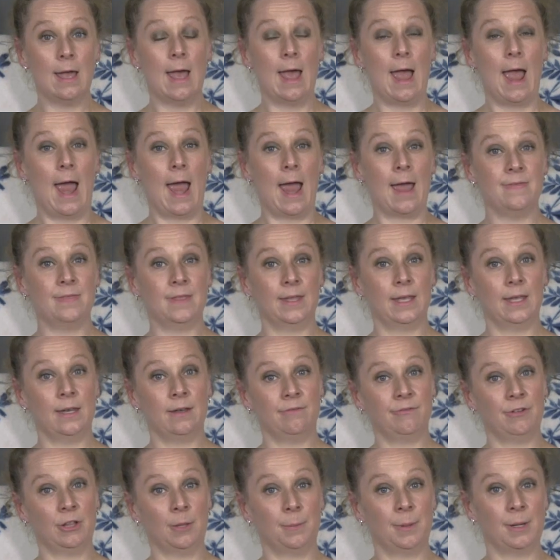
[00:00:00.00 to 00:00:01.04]
And then
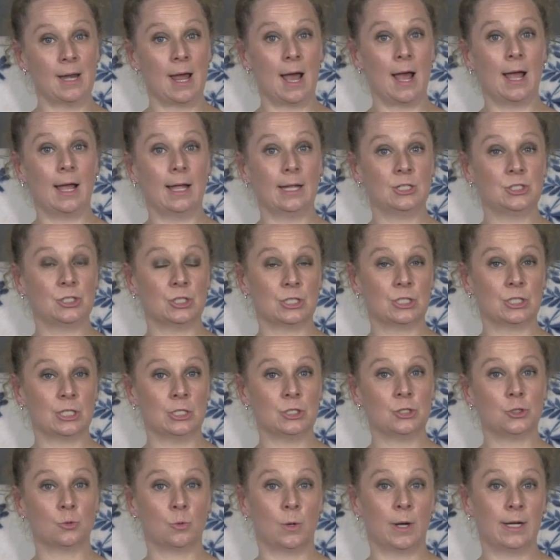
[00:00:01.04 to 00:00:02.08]
Philip and I just
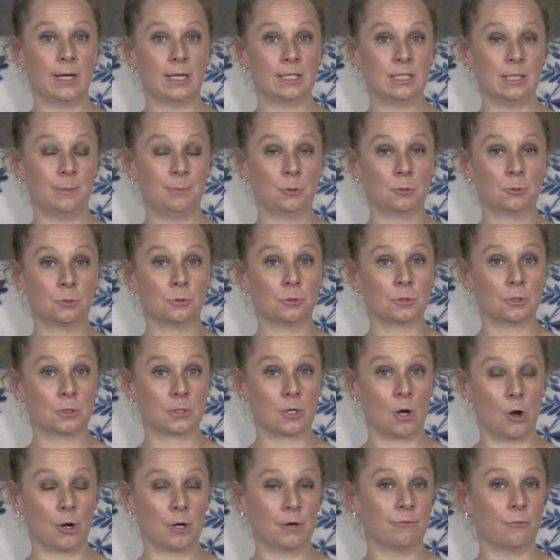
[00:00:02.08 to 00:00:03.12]
enjoyed a typical
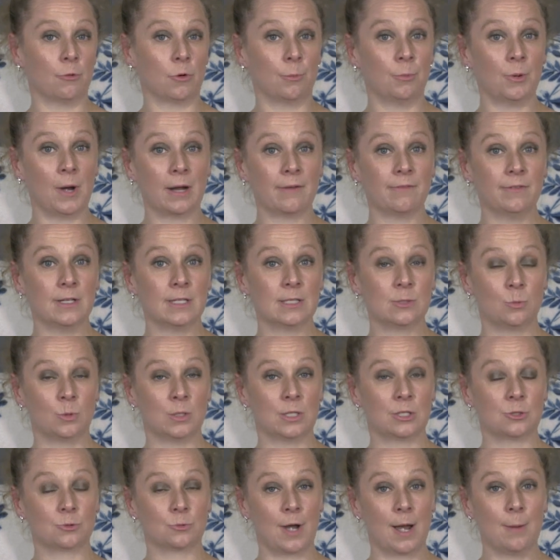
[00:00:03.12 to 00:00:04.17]
carnivore breakfast
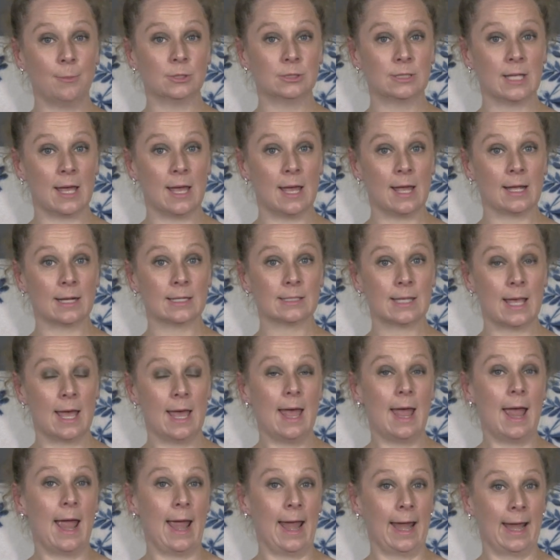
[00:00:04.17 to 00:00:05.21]
with scrambled eggs
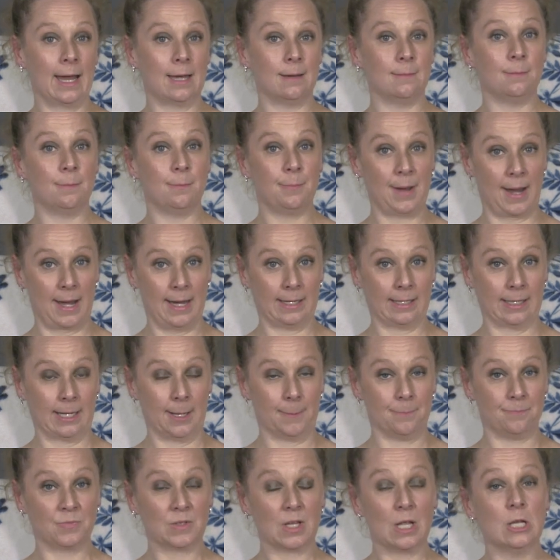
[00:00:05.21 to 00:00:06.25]
and bacon.
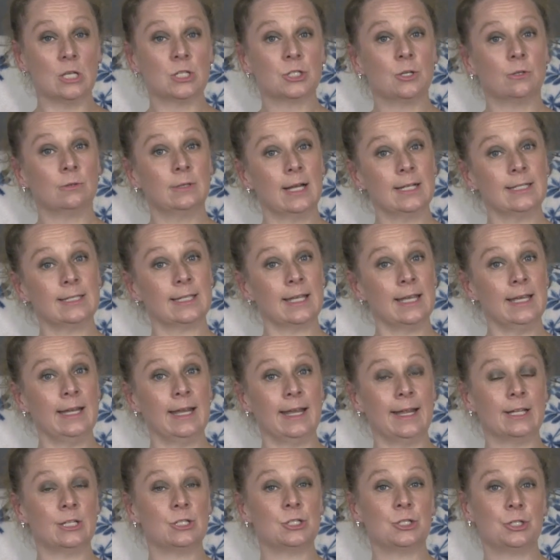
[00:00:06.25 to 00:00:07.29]
So let's get
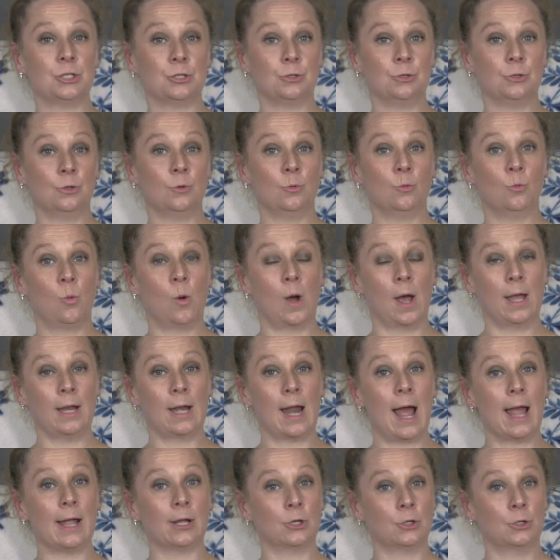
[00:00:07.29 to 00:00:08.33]
into what
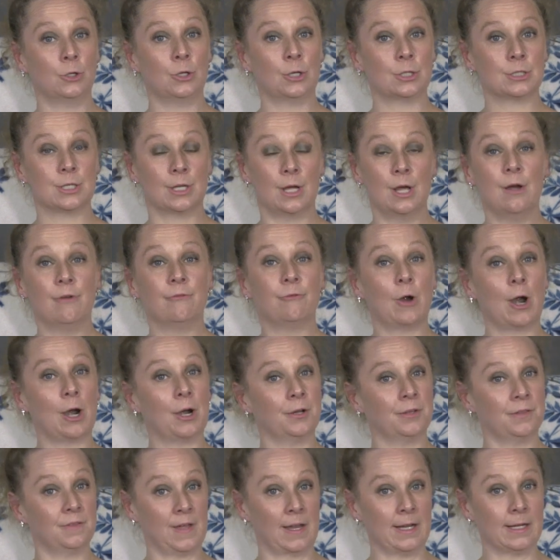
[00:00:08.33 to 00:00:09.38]
I cooked for
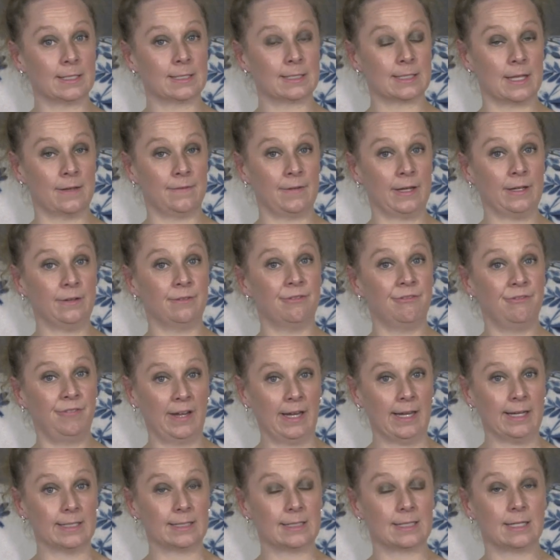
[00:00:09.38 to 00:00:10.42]
our Thanksgiving
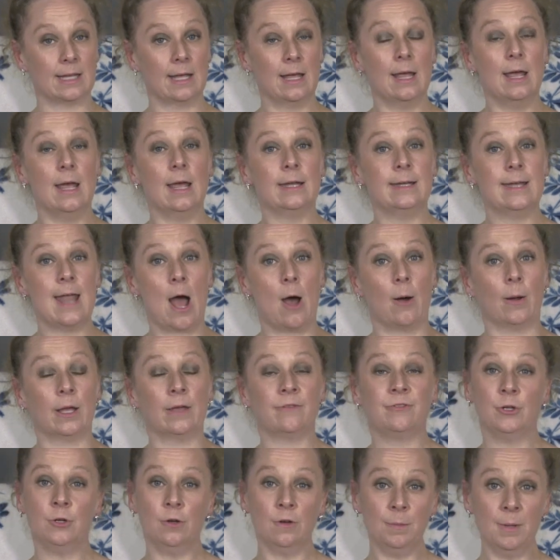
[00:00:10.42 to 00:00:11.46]
feast. Now,
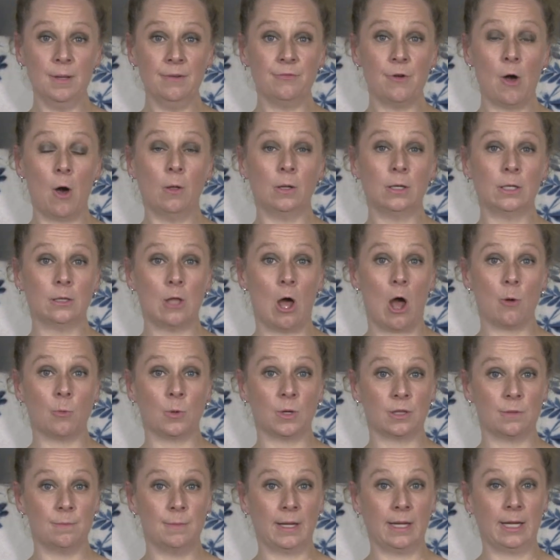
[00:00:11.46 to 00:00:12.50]
if you have been following along
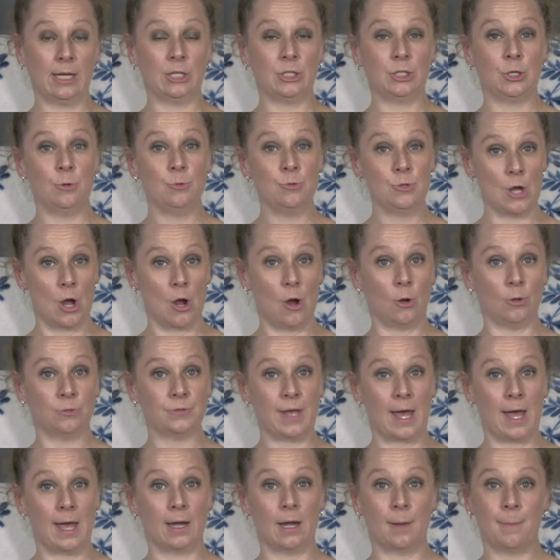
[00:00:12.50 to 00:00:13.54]
with me, you know
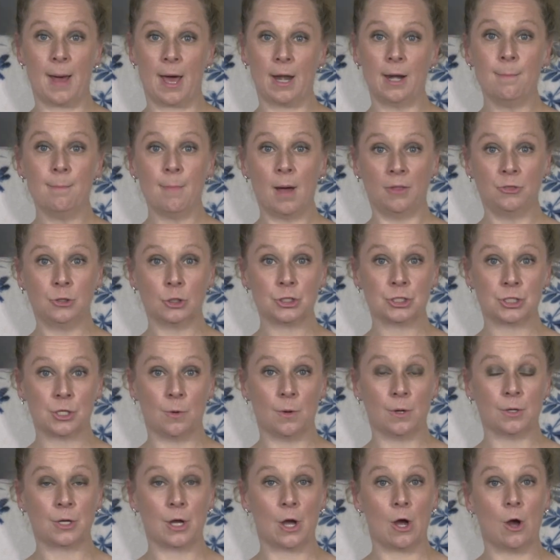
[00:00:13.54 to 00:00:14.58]
that about a month or so
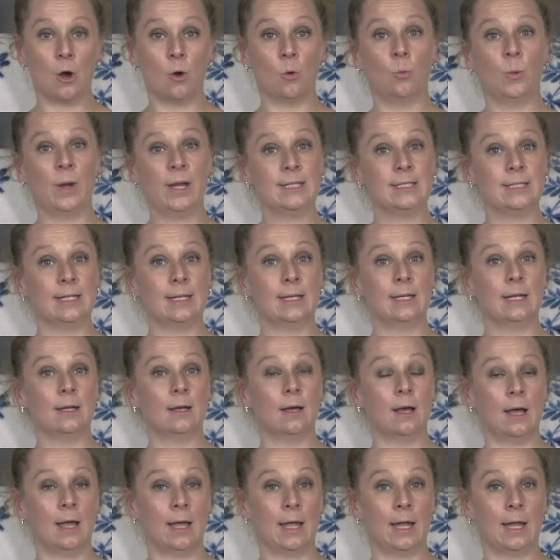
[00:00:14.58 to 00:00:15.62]
ago, we did
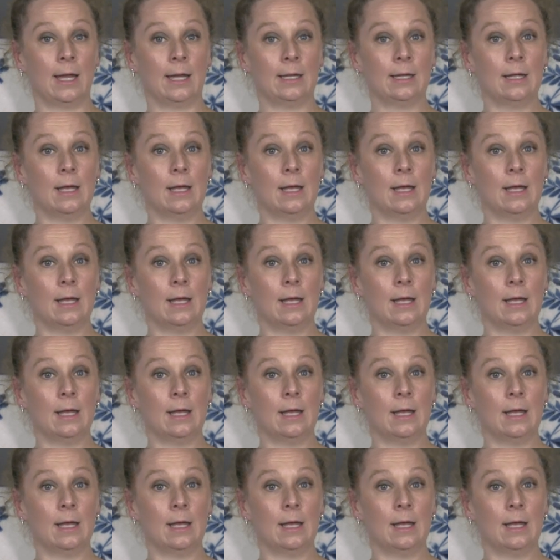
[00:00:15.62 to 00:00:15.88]
a